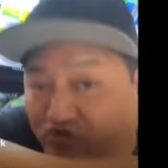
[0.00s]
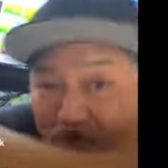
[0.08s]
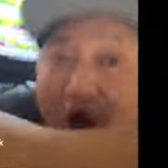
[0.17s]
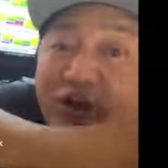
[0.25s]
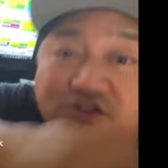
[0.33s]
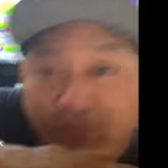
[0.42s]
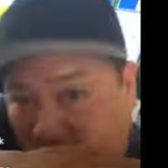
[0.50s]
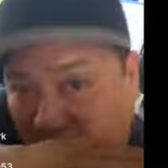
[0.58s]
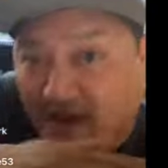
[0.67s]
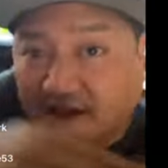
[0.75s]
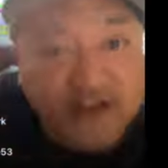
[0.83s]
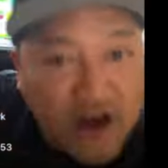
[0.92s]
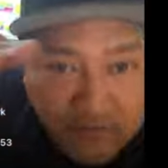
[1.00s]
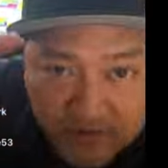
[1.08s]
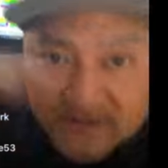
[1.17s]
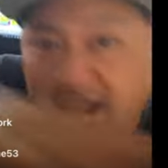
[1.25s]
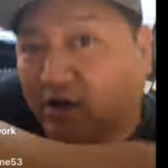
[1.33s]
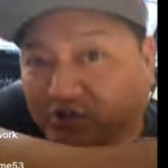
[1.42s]
They're drawing fucking lines.
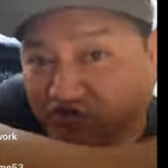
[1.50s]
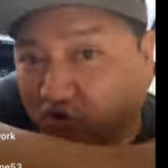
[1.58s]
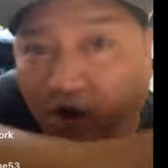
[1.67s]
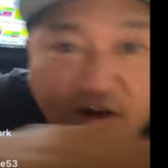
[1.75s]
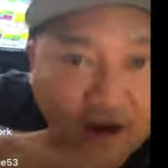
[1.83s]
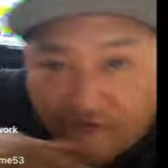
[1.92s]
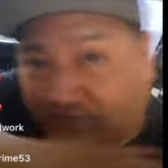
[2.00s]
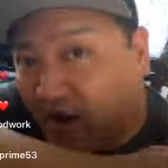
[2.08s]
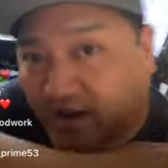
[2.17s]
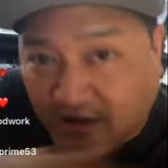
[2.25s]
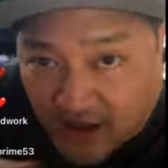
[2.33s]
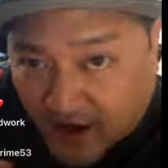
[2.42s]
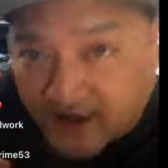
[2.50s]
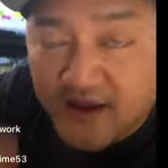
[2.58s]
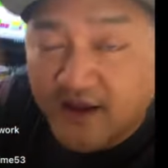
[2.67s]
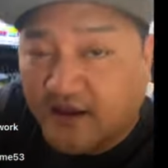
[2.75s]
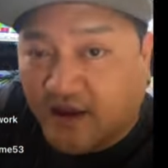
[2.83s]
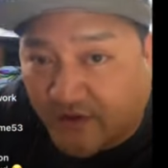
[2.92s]
Everyone's now is drawing a fucking line.